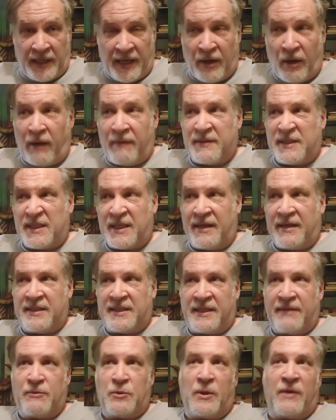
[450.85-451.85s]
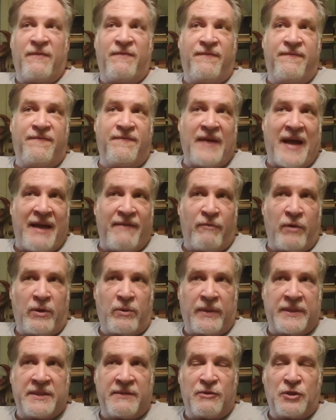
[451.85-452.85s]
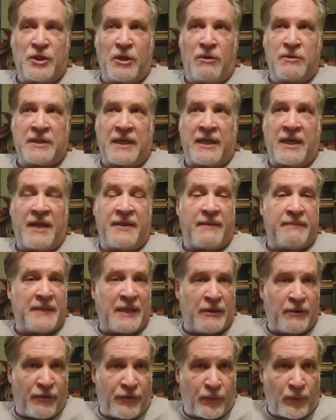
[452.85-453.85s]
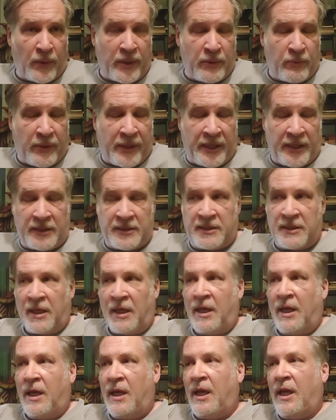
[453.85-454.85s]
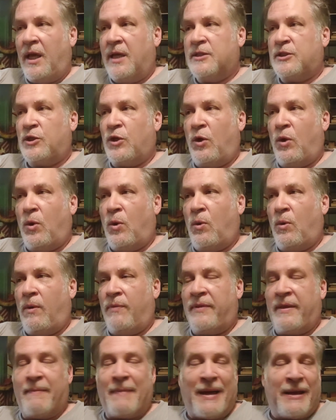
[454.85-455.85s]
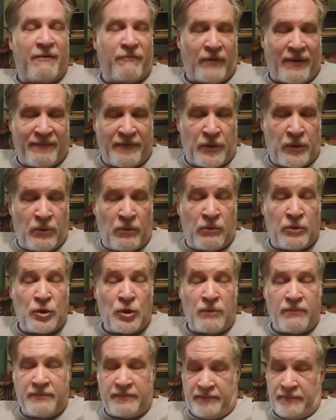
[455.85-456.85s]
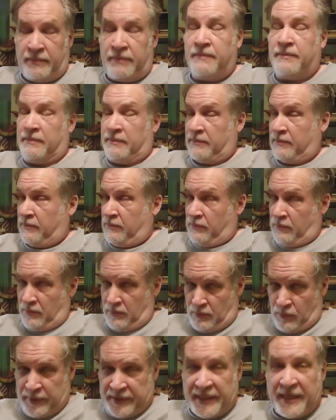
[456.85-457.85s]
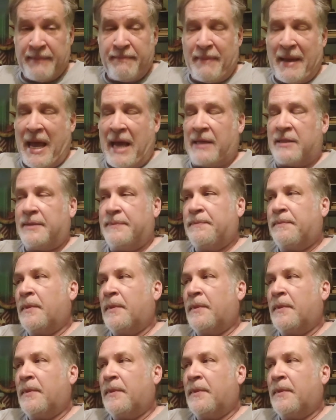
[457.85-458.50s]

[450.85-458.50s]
And all of a sudden, instead of doing 5-week runs of shows, I cut them down to 3 weeks. So the amount of revenue was an impact.